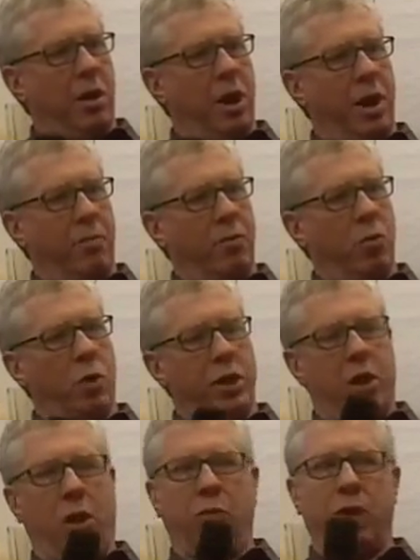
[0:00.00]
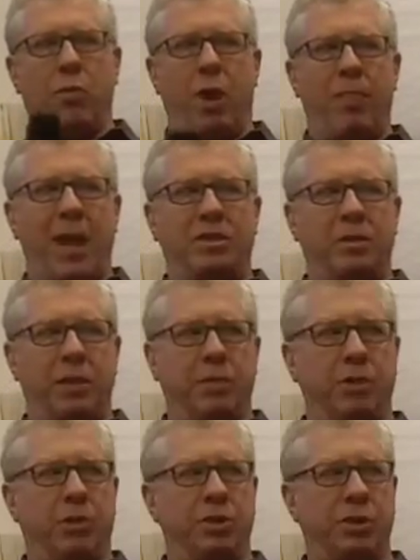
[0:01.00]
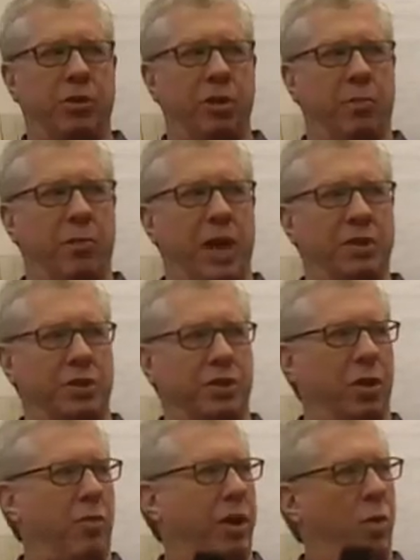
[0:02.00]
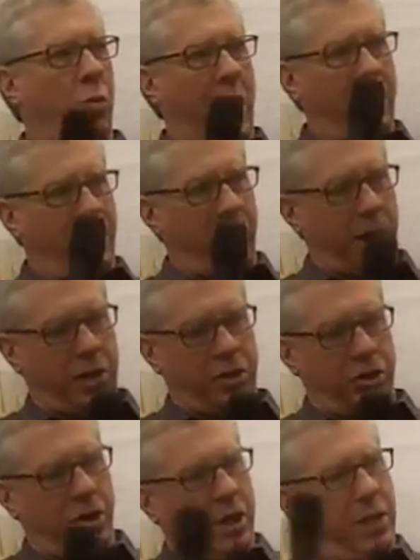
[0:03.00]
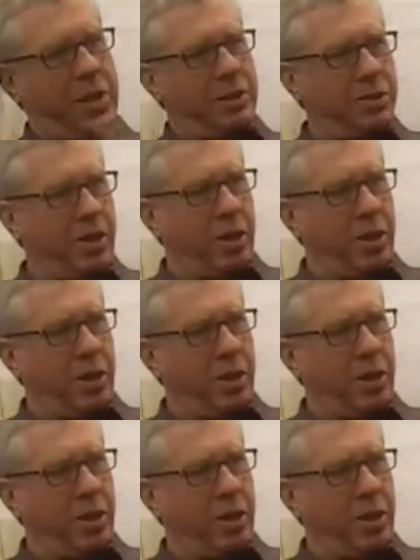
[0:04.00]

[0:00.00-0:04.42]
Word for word: Um, well, you don't really want that to be a total serial process. You don't want to wait for the next chunk and then